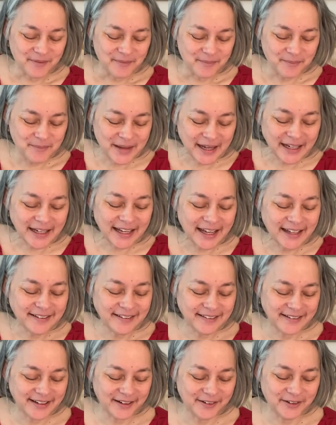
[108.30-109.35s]
Mick and
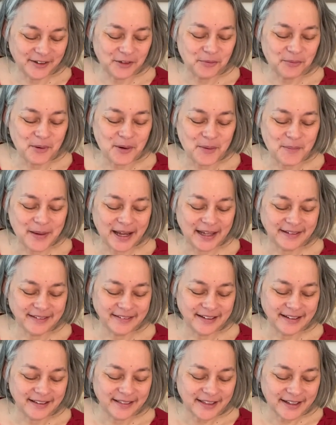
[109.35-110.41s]
Sarah's
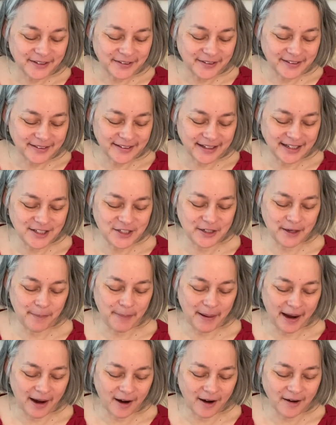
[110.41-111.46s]
romance. There's such a
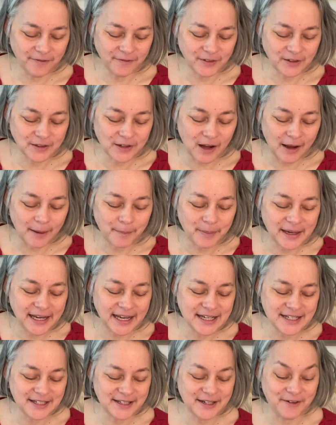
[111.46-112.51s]
powerful
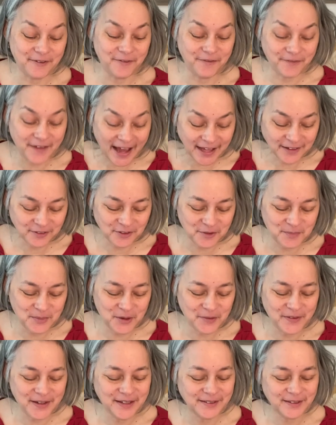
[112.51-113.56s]
combination of
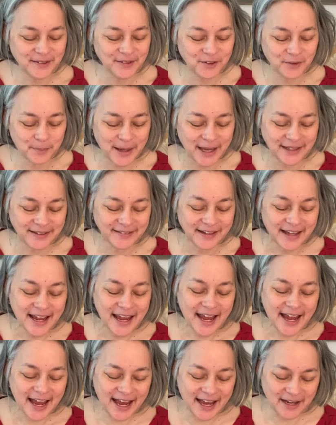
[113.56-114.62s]
fast-moving suspense
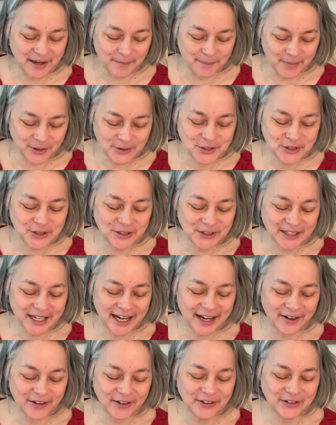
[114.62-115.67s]
and emotional
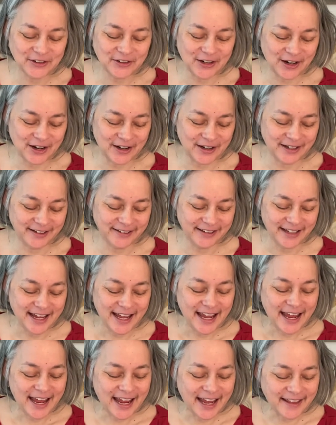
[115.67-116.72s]
character arcs,
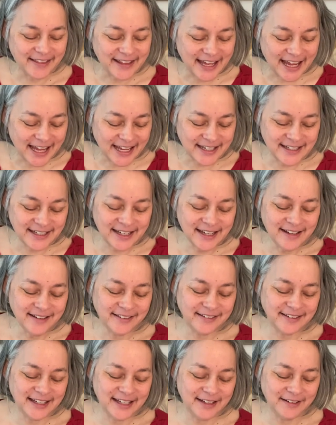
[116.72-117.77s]
and the ending
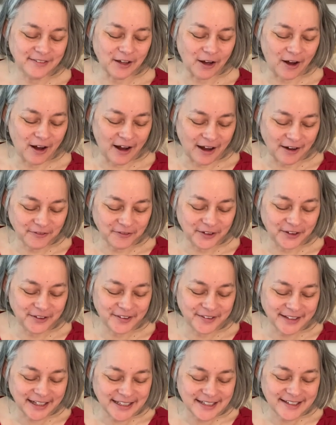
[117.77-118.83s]
scenes offer
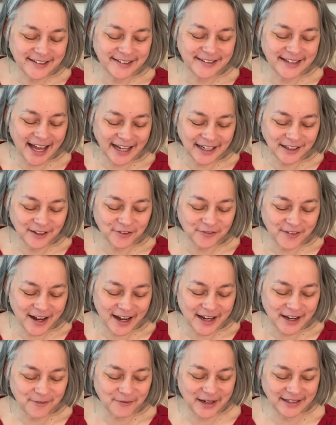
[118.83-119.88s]
such
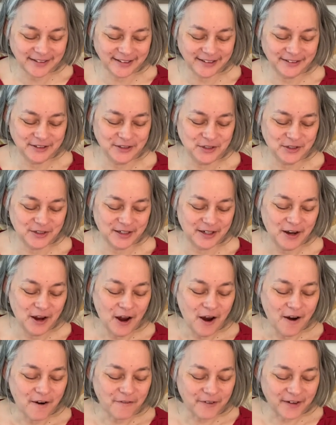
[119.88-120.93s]
satisfying resolution
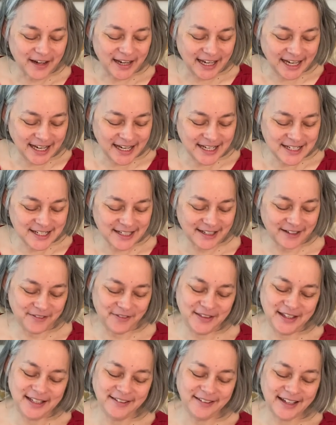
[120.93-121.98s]
for each of
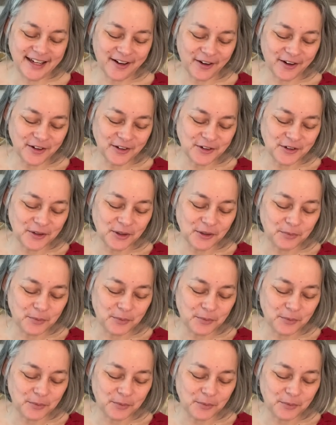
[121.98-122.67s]
these characters